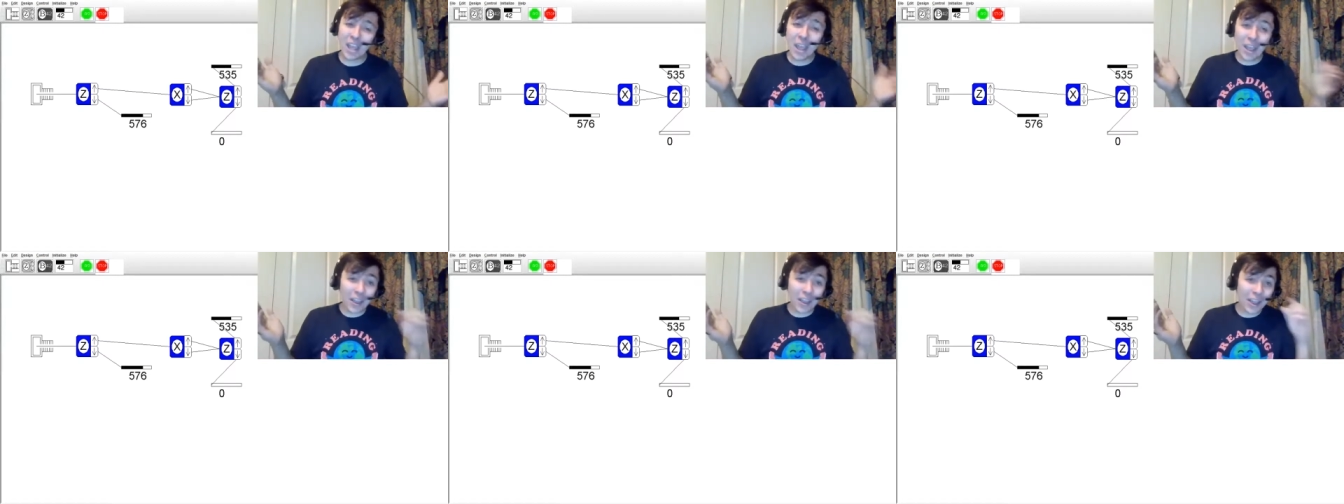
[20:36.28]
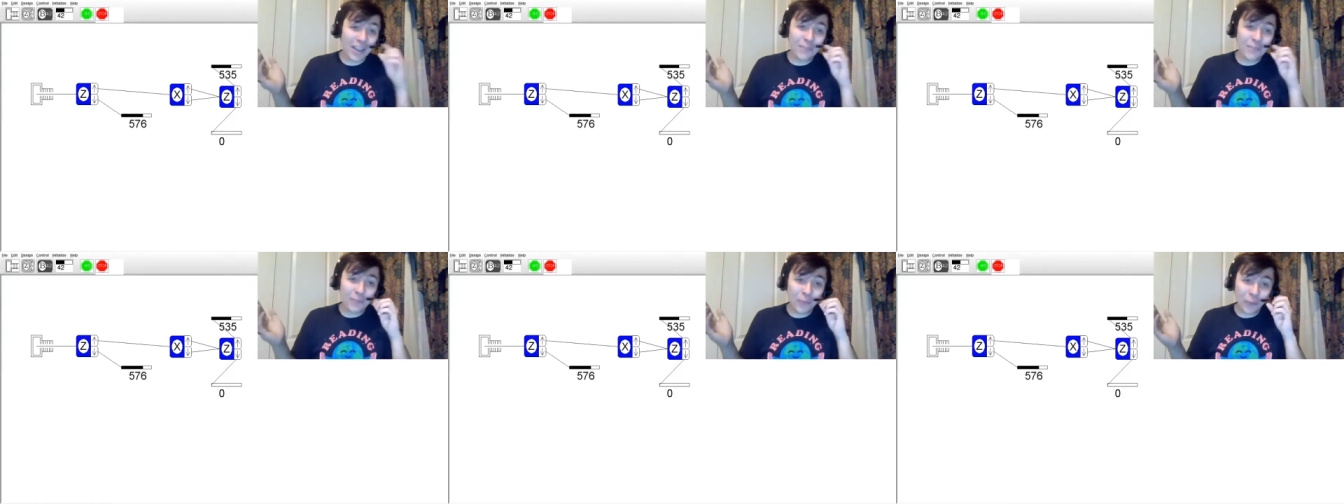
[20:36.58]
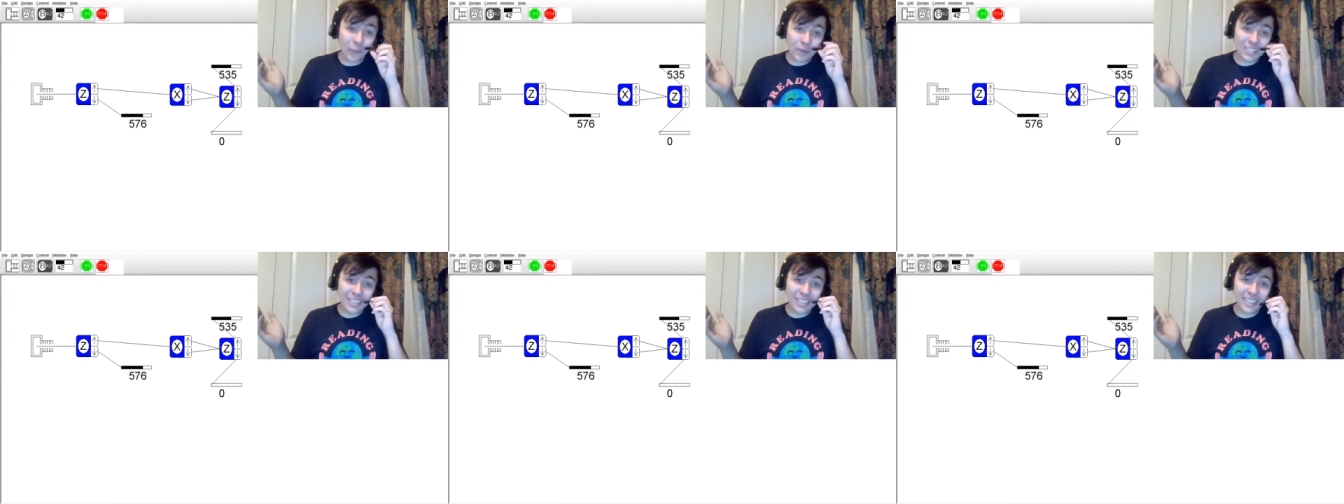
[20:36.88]

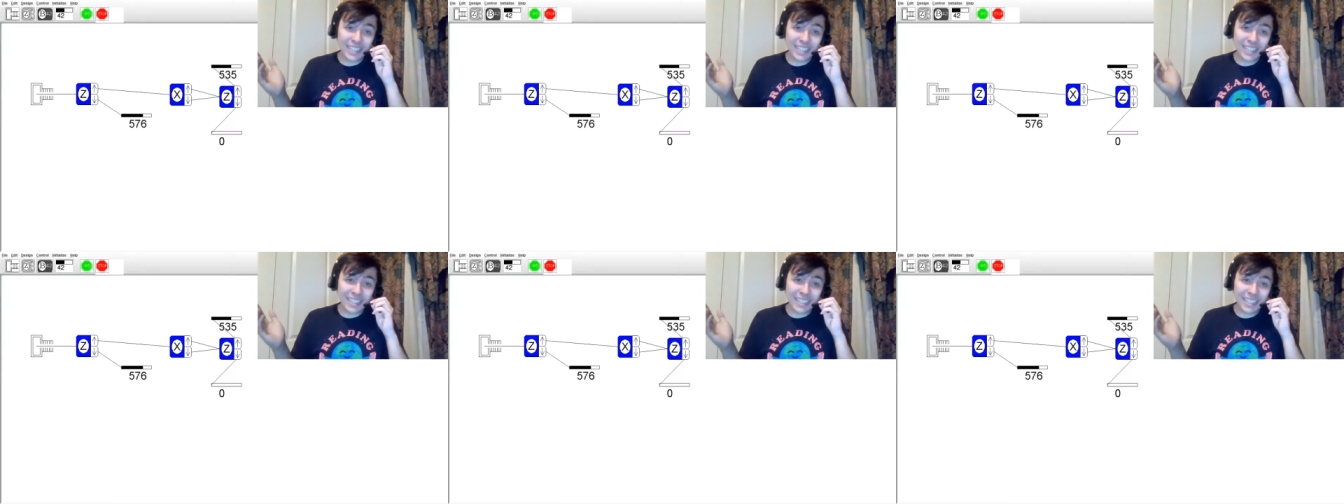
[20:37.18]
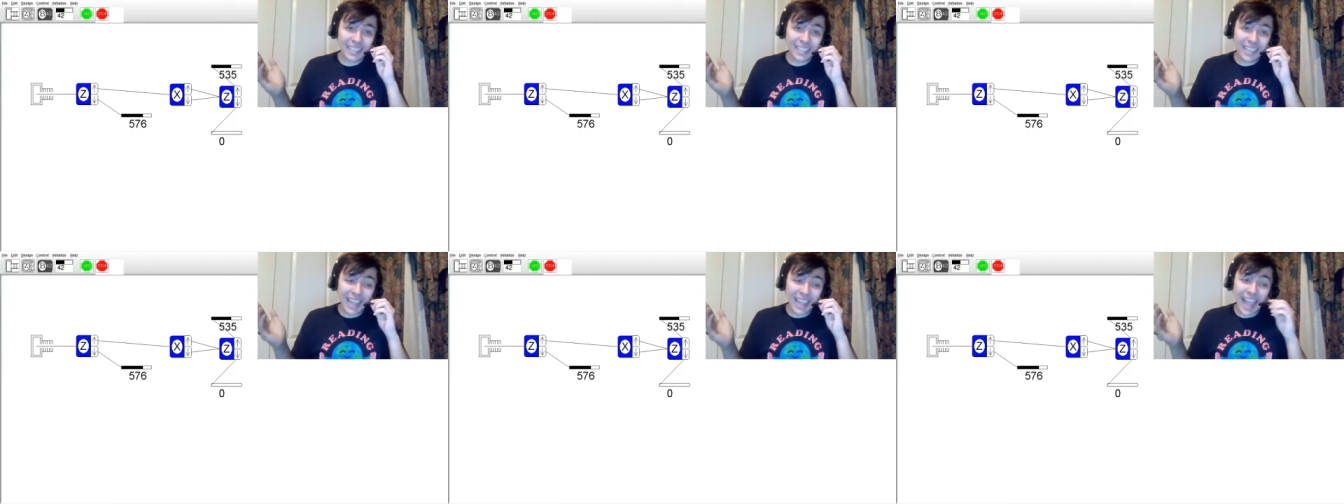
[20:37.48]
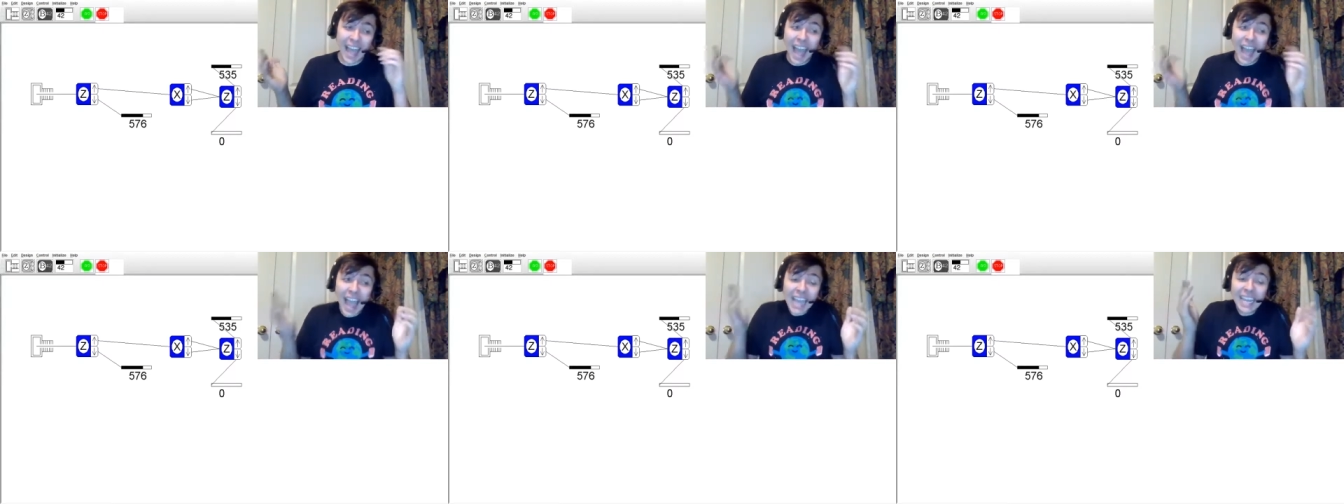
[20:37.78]
unfortunately,
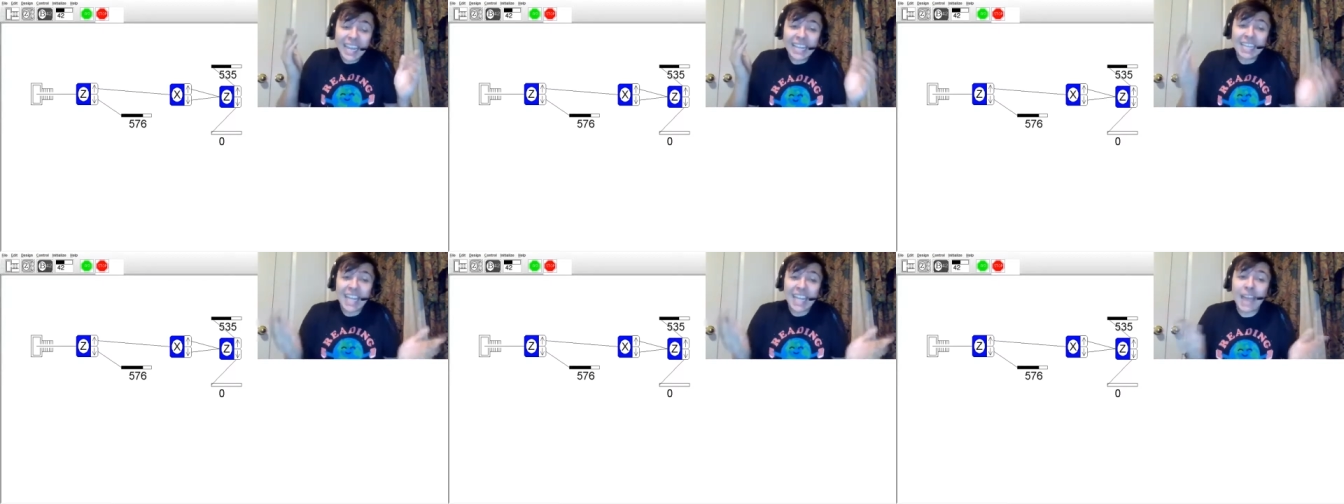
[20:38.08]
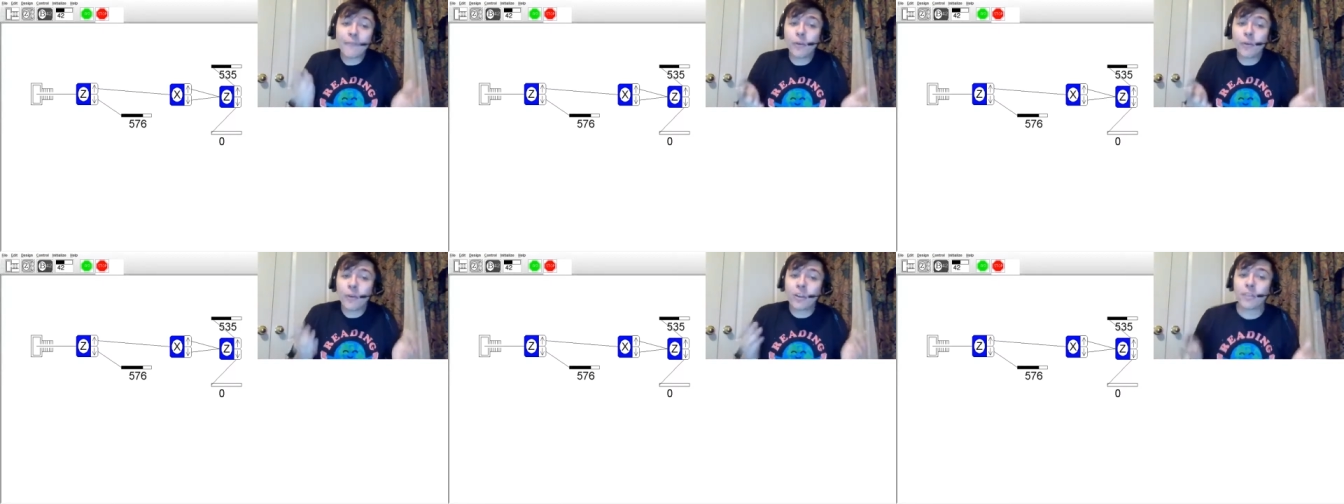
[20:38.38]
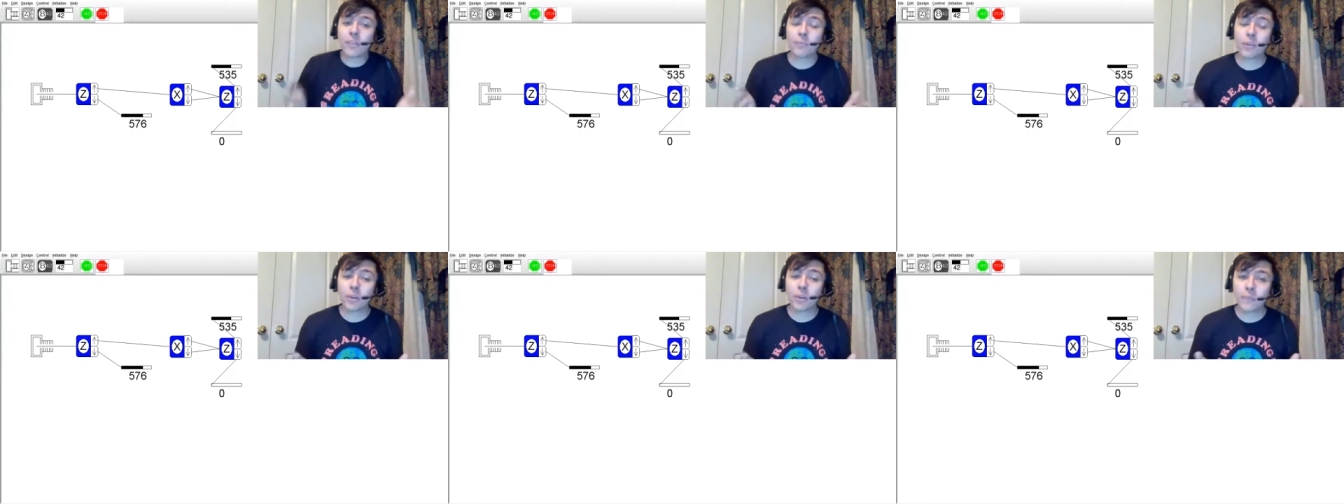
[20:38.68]
I can never
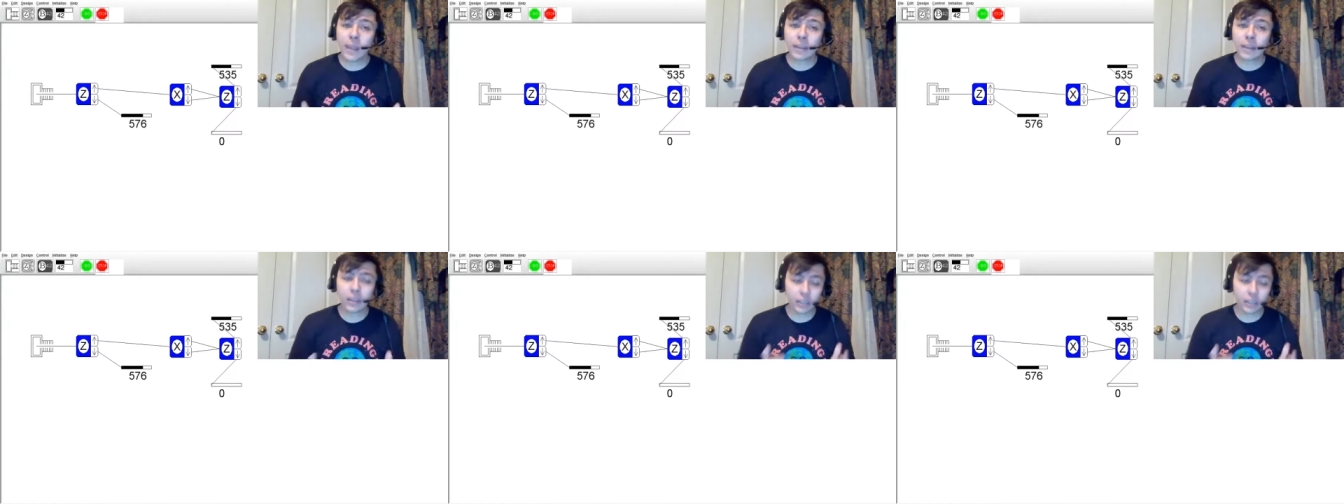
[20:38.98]
experimentally